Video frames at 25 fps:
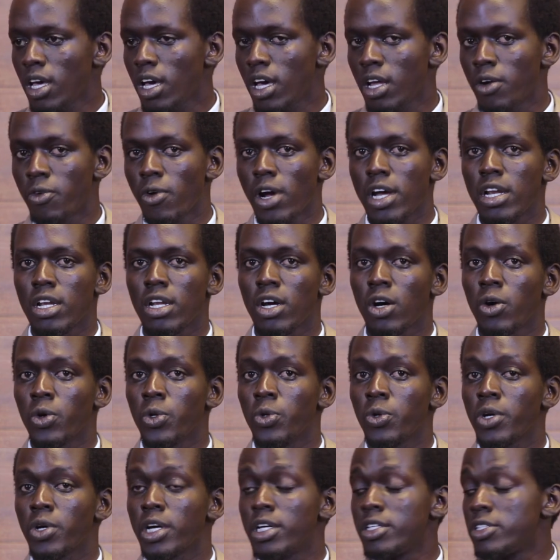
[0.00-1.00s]
And right now
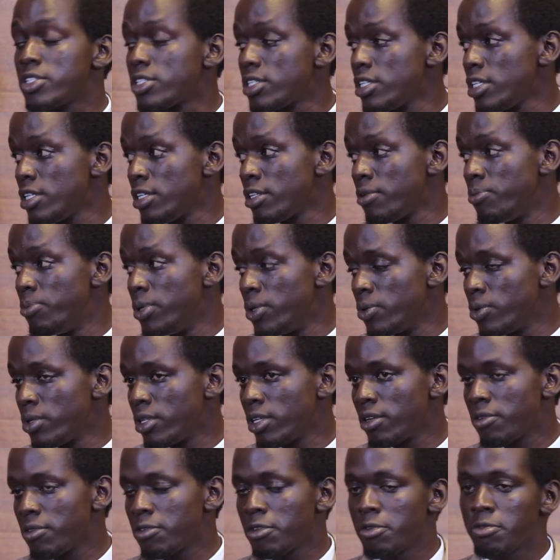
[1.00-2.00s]
you can see it
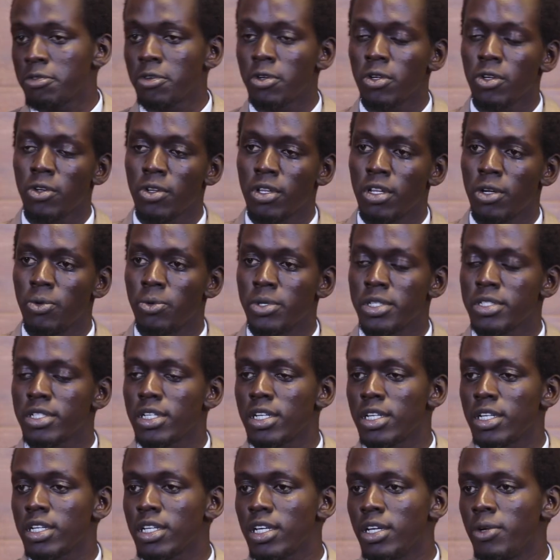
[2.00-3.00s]
building if you followed the
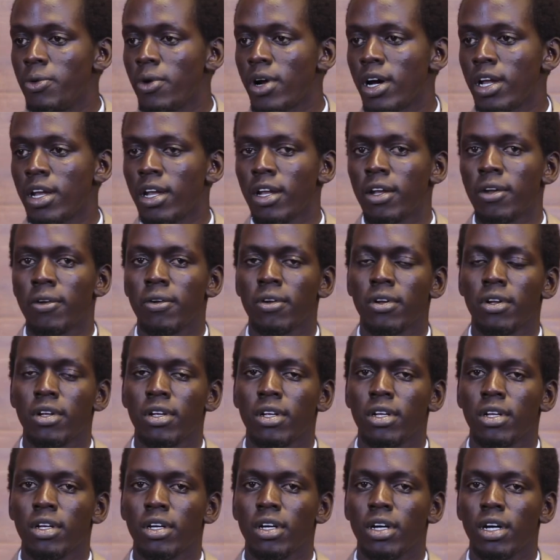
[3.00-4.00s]
recent Iran
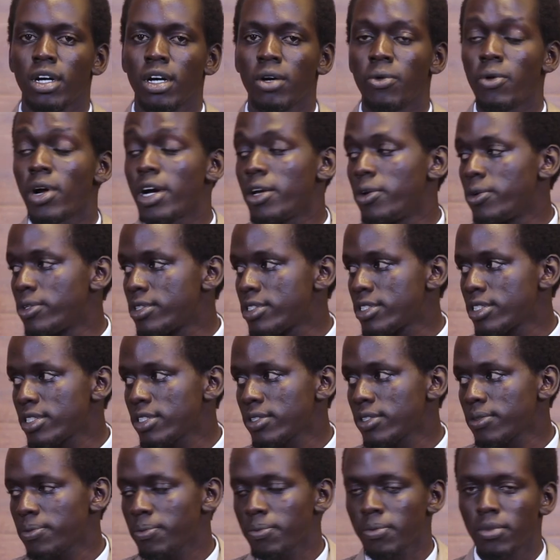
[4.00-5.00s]
riots.